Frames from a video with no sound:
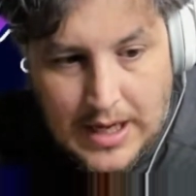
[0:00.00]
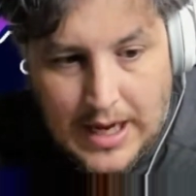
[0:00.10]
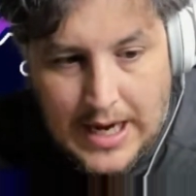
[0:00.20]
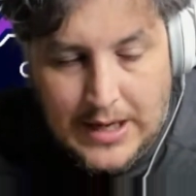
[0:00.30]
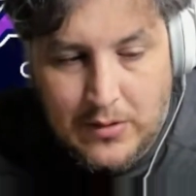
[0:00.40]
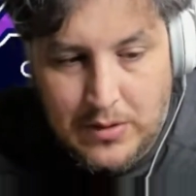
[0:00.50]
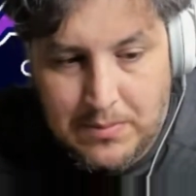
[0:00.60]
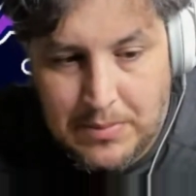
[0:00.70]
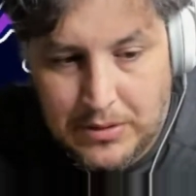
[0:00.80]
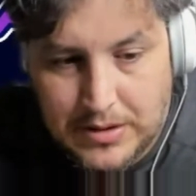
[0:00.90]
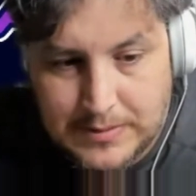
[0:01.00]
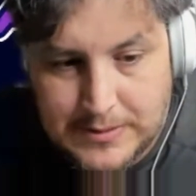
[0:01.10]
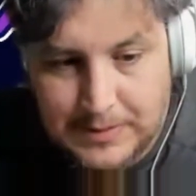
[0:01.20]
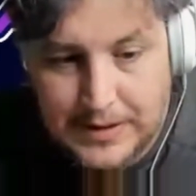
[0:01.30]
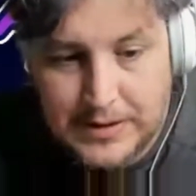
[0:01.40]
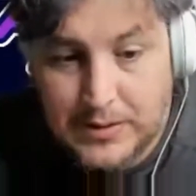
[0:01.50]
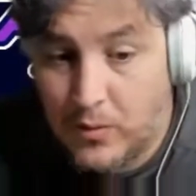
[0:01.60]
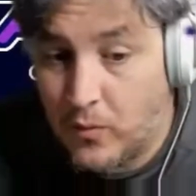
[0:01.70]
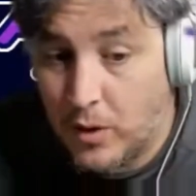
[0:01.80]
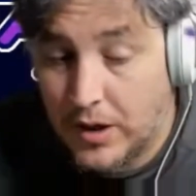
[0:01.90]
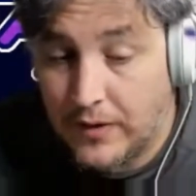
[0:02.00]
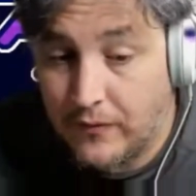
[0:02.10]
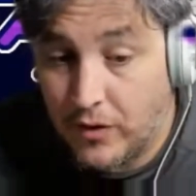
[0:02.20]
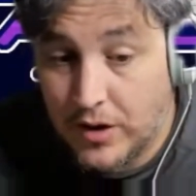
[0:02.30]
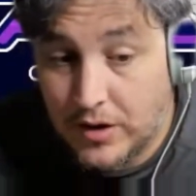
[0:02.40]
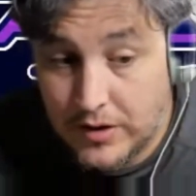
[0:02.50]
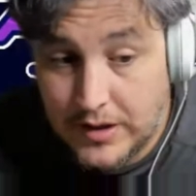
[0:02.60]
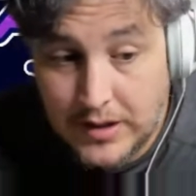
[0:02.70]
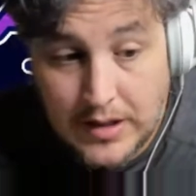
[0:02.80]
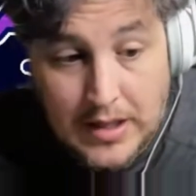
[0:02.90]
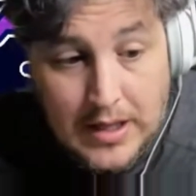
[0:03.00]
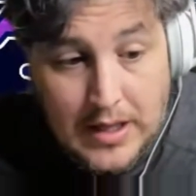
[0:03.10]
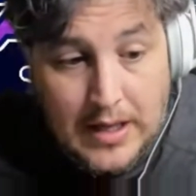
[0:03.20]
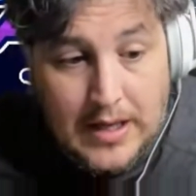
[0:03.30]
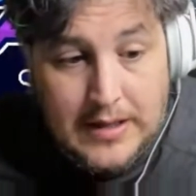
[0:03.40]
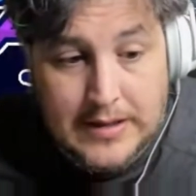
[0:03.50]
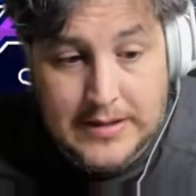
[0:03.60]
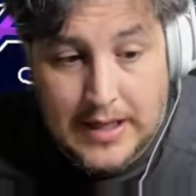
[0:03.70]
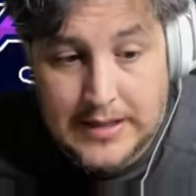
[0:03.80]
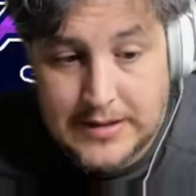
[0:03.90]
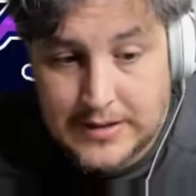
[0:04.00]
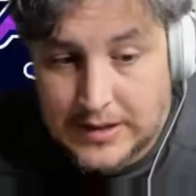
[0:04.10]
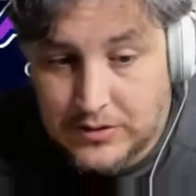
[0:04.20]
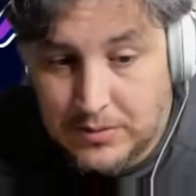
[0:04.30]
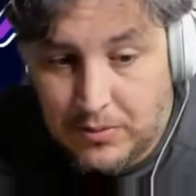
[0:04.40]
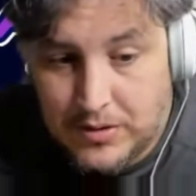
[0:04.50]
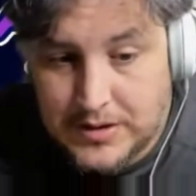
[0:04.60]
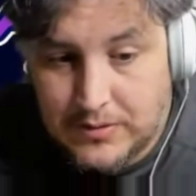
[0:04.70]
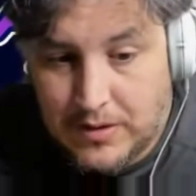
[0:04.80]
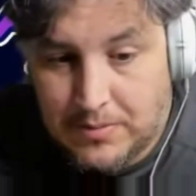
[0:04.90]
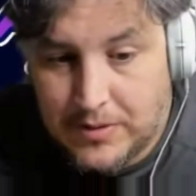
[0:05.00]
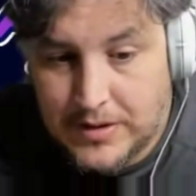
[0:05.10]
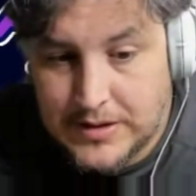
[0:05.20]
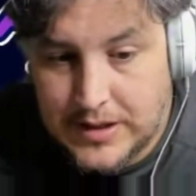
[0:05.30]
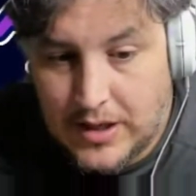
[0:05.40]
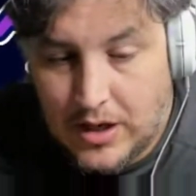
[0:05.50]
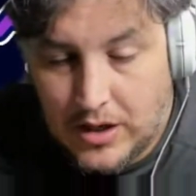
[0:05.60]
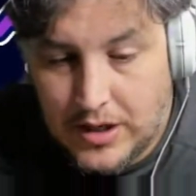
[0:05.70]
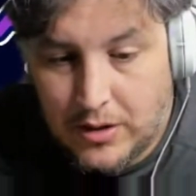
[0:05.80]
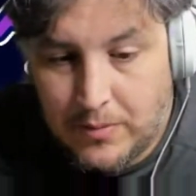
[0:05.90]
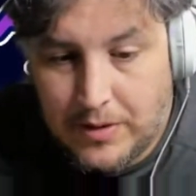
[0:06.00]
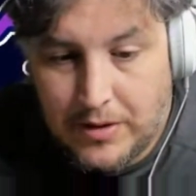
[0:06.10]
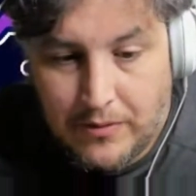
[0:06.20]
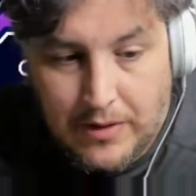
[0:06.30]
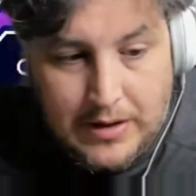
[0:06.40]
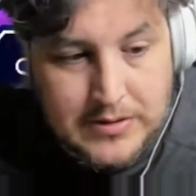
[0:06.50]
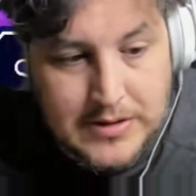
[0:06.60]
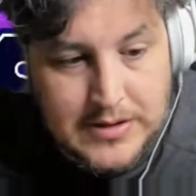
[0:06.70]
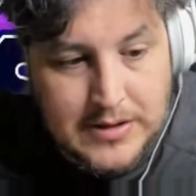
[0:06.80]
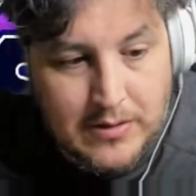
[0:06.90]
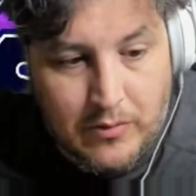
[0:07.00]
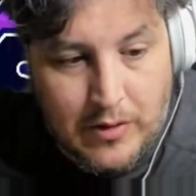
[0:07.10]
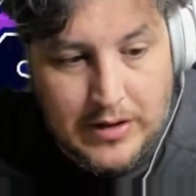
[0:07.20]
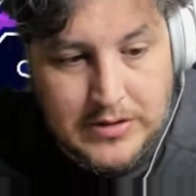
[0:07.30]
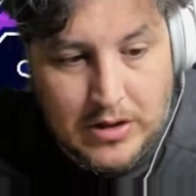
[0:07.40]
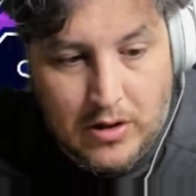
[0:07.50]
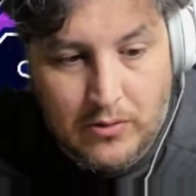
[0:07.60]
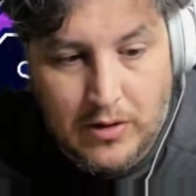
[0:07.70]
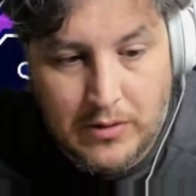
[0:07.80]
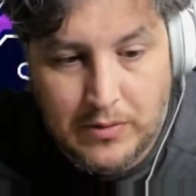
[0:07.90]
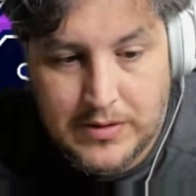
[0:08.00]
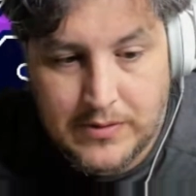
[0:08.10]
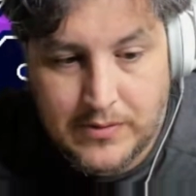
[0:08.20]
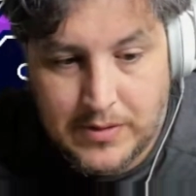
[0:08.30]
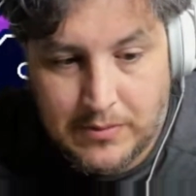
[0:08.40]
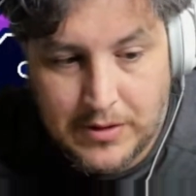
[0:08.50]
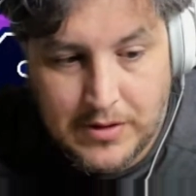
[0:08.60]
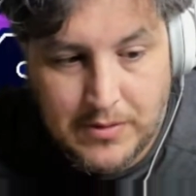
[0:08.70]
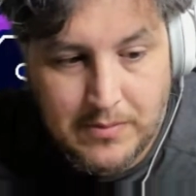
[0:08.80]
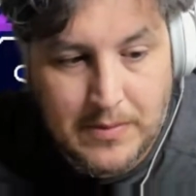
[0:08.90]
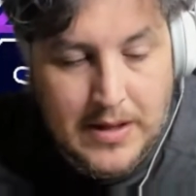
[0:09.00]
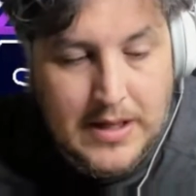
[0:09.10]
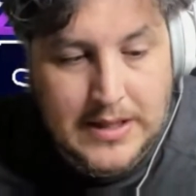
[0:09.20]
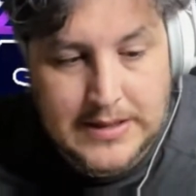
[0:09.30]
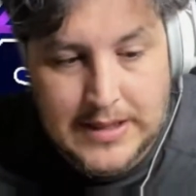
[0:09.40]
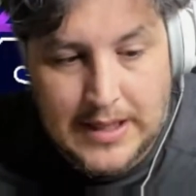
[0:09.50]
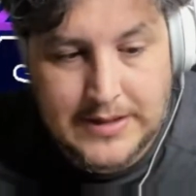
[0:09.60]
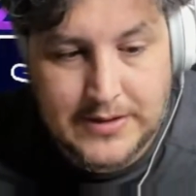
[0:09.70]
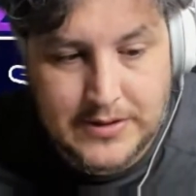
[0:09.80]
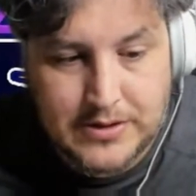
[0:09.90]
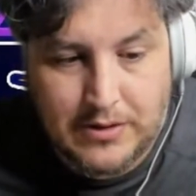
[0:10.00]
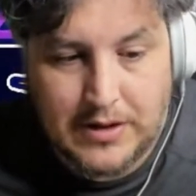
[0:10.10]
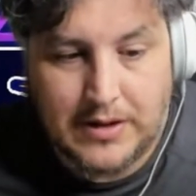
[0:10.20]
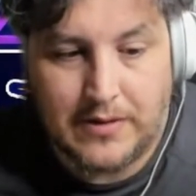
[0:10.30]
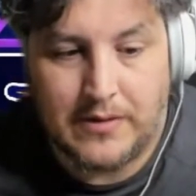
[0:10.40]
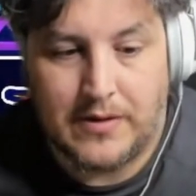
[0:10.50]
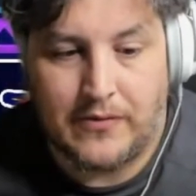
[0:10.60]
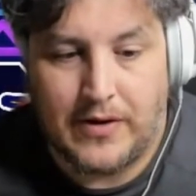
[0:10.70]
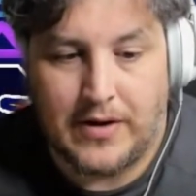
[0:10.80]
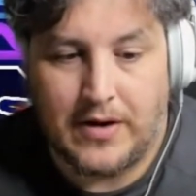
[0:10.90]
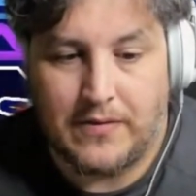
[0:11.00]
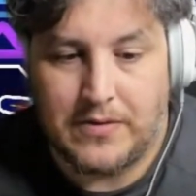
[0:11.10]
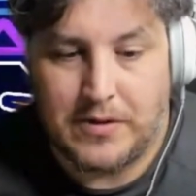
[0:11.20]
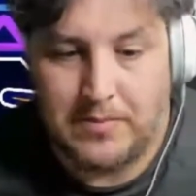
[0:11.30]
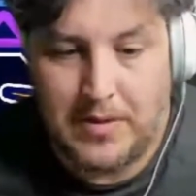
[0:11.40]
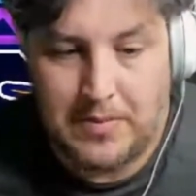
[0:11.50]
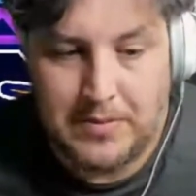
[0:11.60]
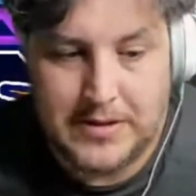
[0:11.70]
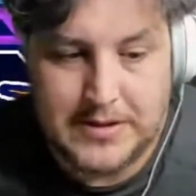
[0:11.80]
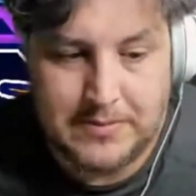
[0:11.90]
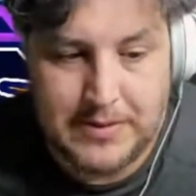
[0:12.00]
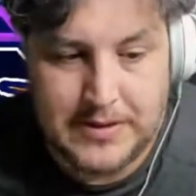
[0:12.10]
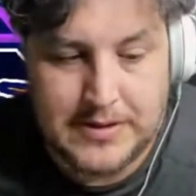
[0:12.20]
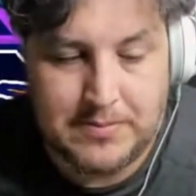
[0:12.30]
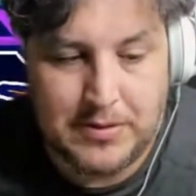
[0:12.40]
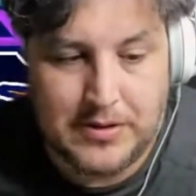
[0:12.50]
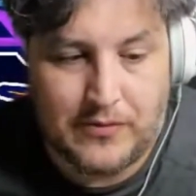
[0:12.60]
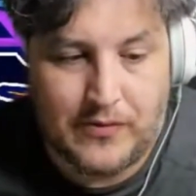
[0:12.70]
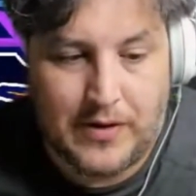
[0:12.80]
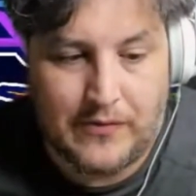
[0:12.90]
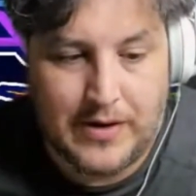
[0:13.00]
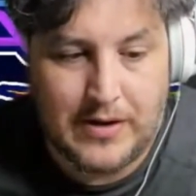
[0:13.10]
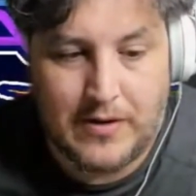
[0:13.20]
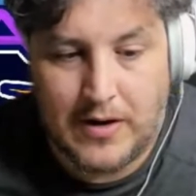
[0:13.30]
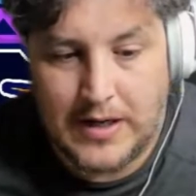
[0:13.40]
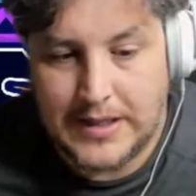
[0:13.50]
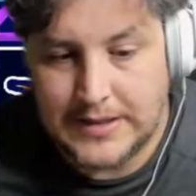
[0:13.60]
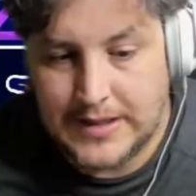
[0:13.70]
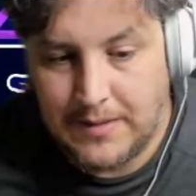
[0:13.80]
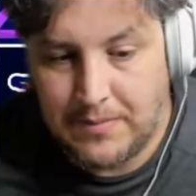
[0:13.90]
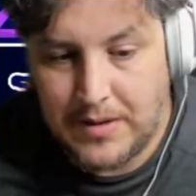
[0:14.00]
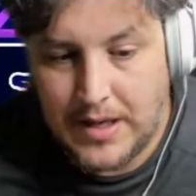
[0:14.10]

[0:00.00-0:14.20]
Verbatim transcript: Adequate build-up speed working vertically disguises entry points and route breaks on intermediate routes. Routes are run with some rhythm, size, and strength to fend off jump ball participants, puts defender on his hip